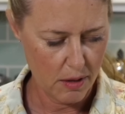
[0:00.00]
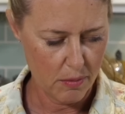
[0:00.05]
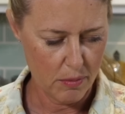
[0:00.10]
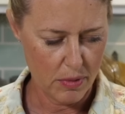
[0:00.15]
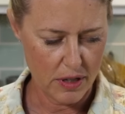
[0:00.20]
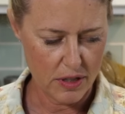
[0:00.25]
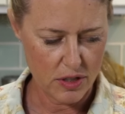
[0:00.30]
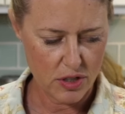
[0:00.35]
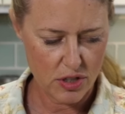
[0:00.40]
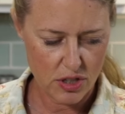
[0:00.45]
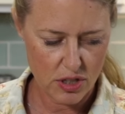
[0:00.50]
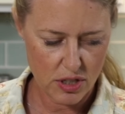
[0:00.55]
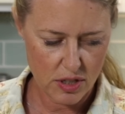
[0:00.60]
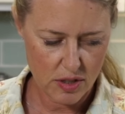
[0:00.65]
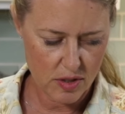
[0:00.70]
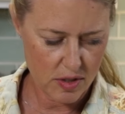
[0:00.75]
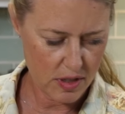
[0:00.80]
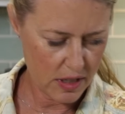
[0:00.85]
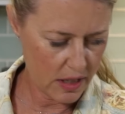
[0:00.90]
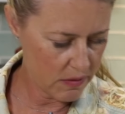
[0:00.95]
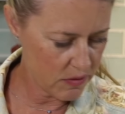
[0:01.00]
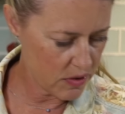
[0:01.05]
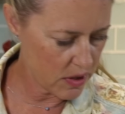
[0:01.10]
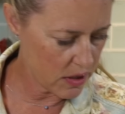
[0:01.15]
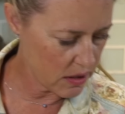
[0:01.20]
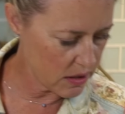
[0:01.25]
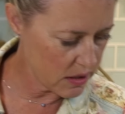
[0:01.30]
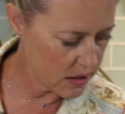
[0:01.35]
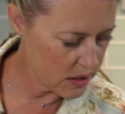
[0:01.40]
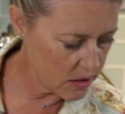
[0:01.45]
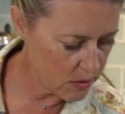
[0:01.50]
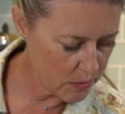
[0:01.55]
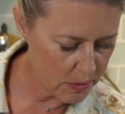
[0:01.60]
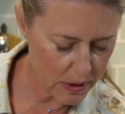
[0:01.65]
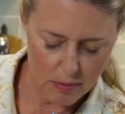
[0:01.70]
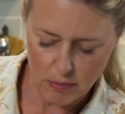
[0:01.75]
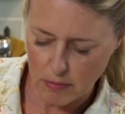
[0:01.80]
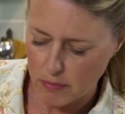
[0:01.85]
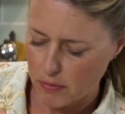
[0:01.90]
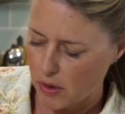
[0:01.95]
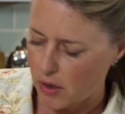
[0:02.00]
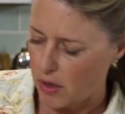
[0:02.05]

But it just gives it a little bit